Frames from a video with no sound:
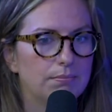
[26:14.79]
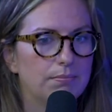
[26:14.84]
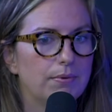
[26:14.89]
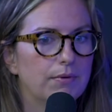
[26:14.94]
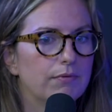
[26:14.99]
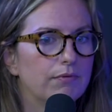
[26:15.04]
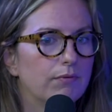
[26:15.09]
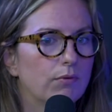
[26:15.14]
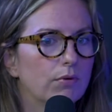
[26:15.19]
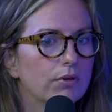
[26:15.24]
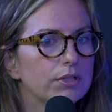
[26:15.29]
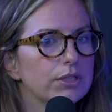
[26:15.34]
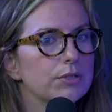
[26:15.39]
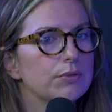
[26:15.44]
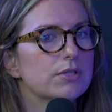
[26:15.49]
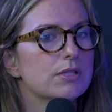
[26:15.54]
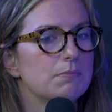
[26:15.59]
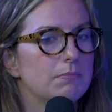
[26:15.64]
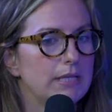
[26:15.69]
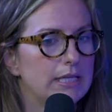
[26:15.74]
before you
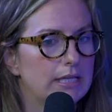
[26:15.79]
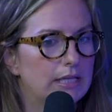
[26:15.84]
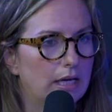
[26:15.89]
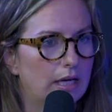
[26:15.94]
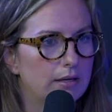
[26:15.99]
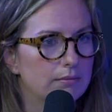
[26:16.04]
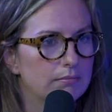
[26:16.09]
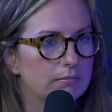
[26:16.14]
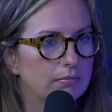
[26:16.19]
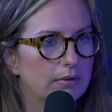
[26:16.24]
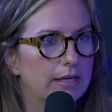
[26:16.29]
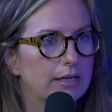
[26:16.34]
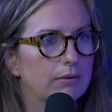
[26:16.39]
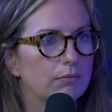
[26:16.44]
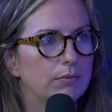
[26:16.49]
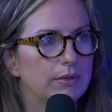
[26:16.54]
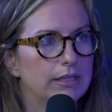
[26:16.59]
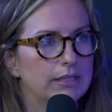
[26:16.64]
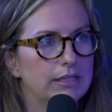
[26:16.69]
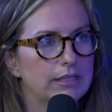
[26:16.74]
speak up, like,
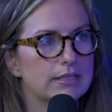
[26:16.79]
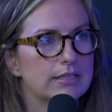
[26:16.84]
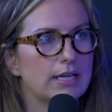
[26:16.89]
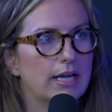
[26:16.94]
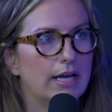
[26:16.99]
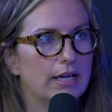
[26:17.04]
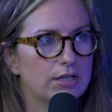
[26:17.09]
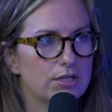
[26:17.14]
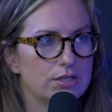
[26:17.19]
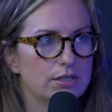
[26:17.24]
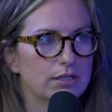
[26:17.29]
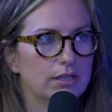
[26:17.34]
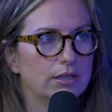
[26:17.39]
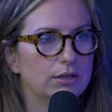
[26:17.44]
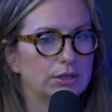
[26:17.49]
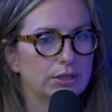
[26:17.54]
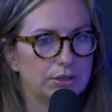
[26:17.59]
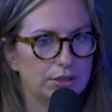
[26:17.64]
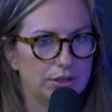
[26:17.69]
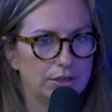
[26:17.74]
we need to actually
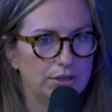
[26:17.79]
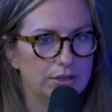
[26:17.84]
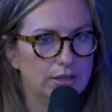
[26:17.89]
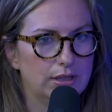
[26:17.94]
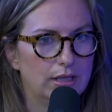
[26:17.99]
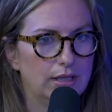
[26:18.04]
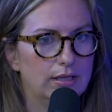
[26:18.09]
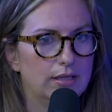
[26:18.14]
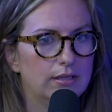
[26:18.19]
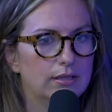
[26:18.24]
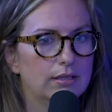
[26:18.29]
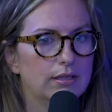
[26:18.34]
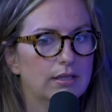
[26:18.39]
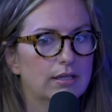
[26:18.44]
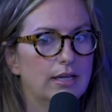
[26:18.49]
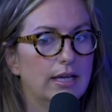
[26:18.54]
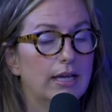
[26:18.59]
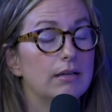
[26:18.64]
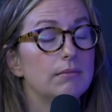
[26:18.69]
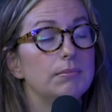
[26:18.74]
learn and
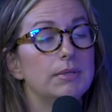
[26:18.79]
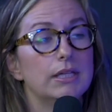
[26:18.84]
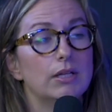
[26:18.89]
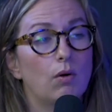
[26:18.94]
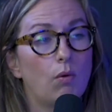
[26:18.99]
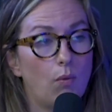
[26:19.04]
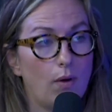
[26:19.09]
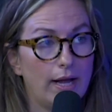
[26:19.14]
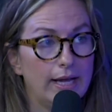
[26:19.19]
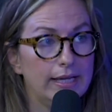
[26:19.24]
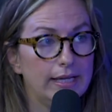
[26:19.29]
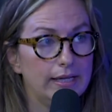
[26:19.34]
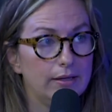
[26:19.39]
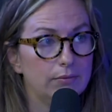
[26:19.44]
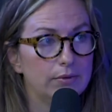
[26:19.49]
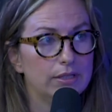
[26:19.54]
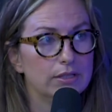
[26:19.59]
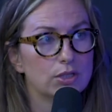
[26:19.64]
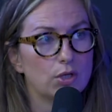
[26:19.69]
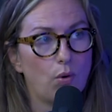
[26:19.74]
be quiet.
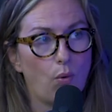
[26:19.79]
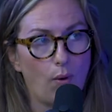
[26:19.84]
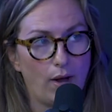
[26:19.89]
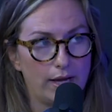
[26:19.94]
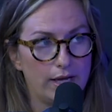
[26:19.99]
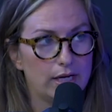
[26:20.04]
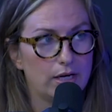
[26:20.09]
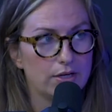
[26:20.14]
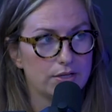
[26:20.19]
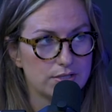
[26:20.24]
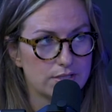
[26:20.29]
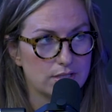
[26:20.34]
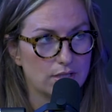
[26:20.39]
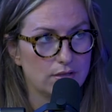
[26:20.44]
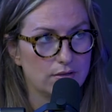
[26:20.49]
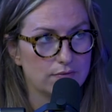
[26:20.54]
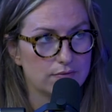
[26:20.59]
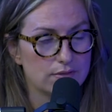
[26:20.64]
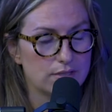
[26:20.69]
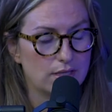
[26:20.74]
We need to quiet ourselves.